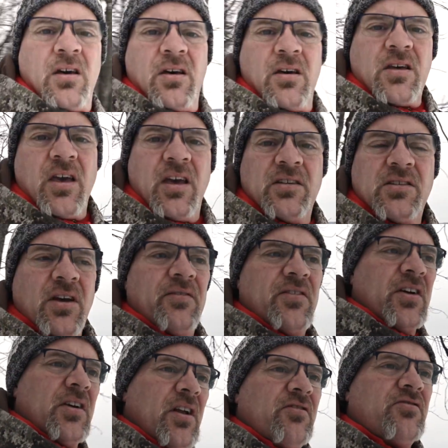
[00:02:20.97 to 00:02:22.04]
Okay, so I
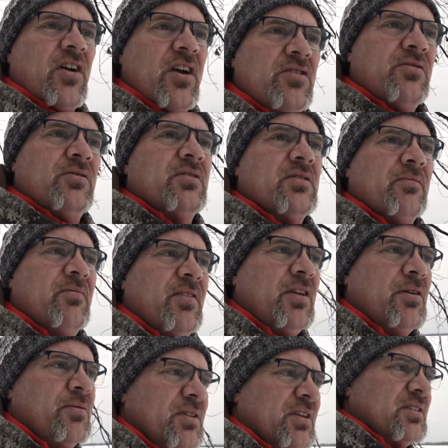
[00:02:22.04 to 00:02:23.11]
figured I'd try shooting some
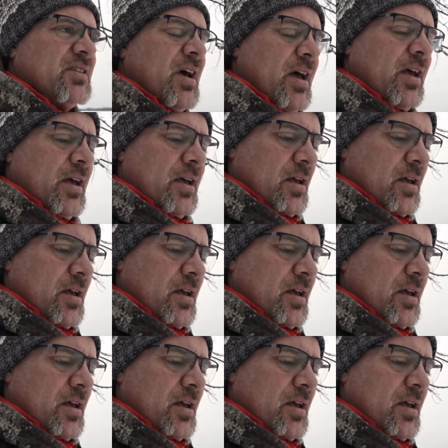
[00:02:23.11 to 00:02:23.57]
video with this guy.